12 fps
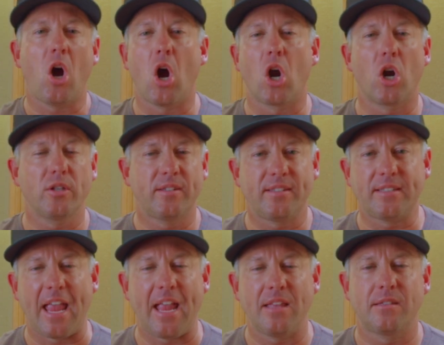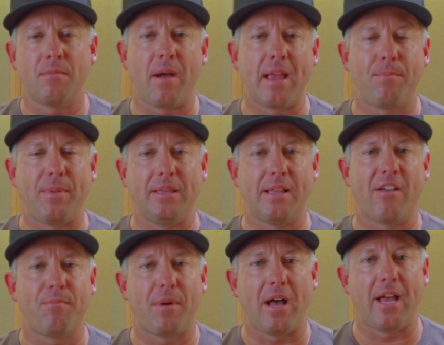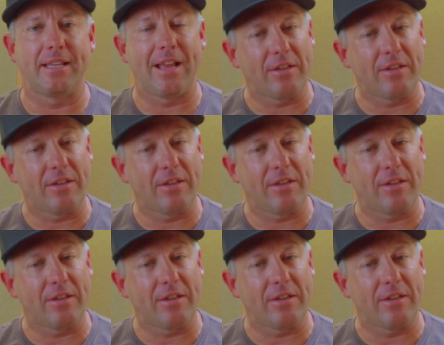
hard stains that might be left behind.